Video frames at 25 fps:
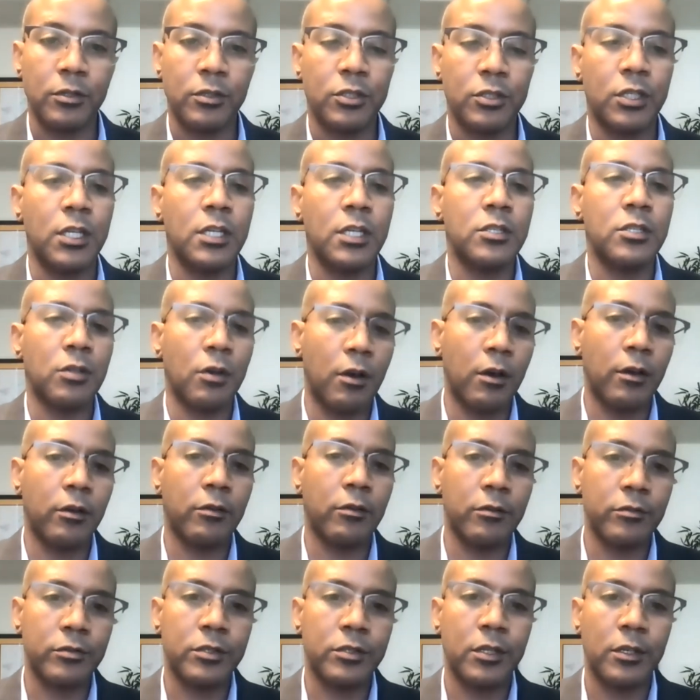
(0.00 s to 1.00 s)
She taught
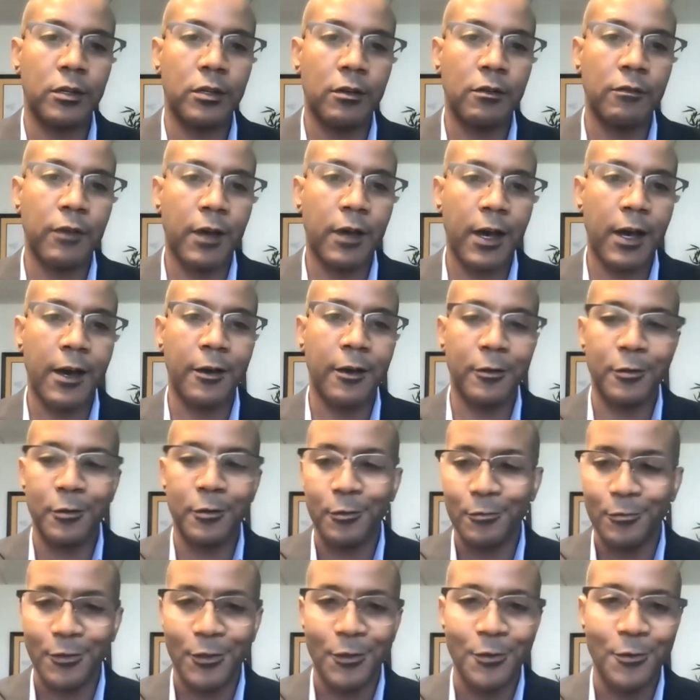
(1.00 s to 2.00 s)
herself how to
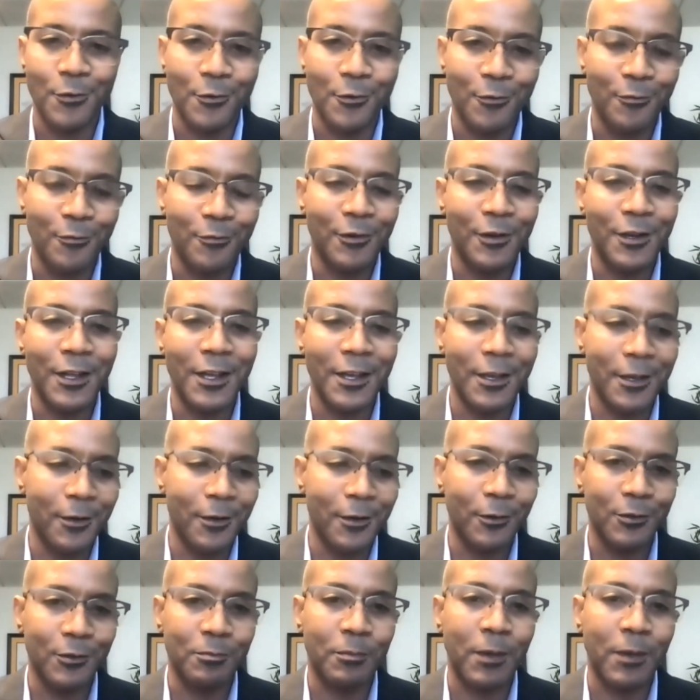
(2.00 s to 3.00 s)
do
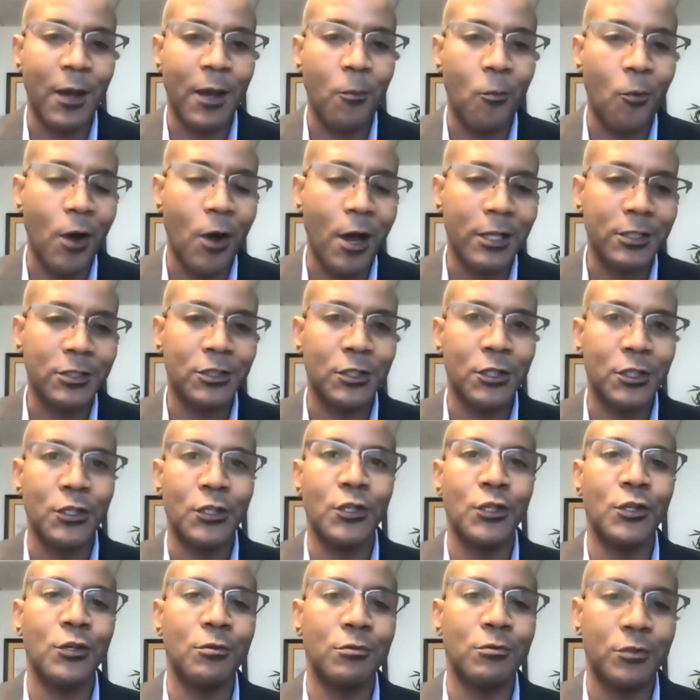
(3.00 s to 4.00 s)
nails by watching
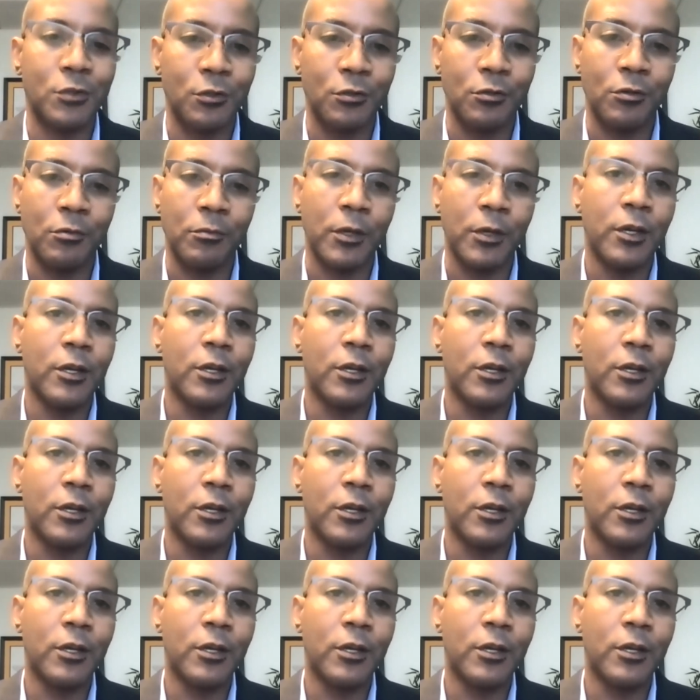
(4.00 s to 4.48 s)
YouTube.